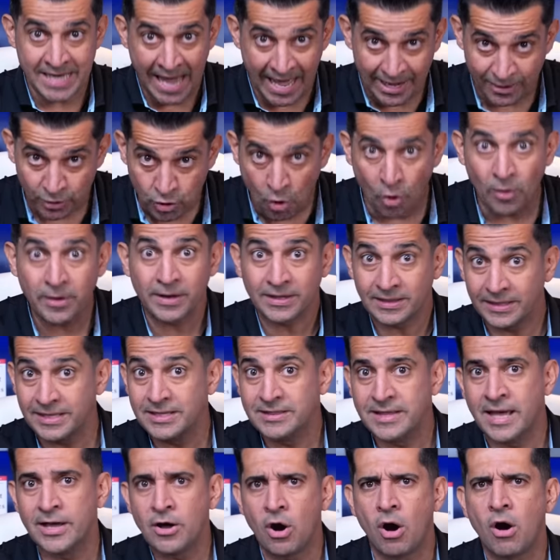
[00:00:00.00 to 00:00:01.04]
Categorically,
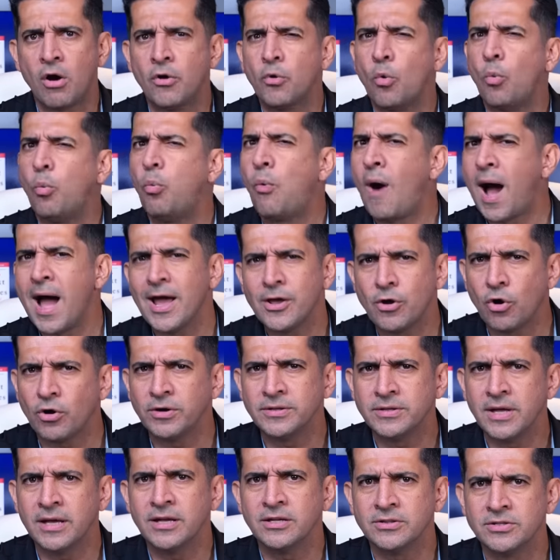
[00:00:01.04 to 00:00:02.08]
they are. Why are
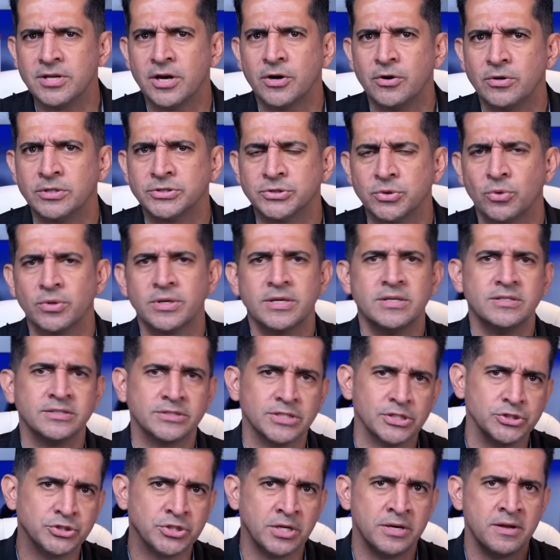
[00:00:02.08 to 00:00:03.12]
they a terrorist
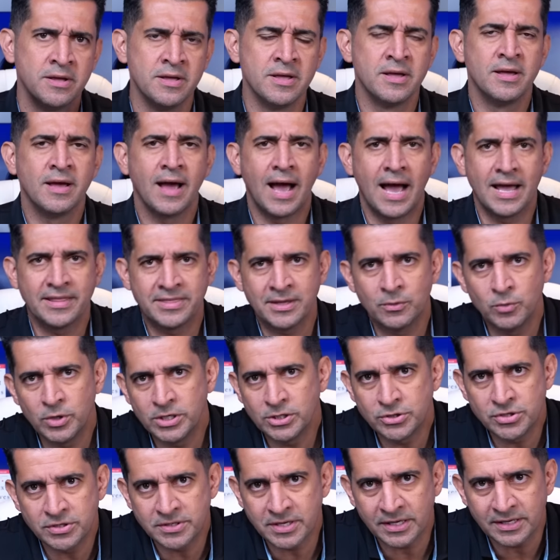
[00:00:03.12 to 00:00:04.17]
organization? I think we
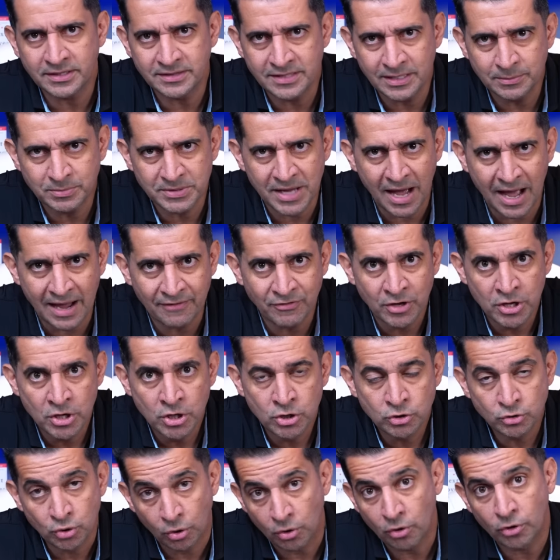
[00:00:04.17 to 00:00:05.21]
need to take a deep dive
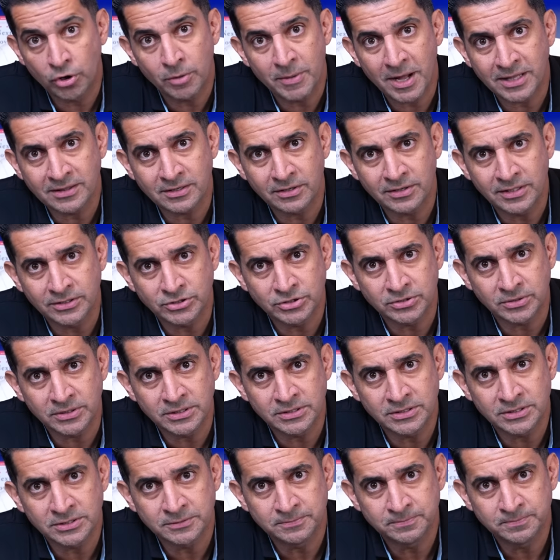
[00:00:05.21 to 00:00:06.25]
to learn about their
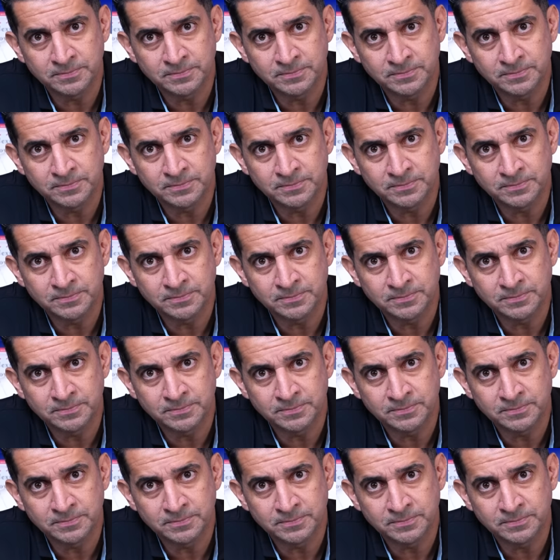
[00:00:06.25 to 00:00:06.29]
histories.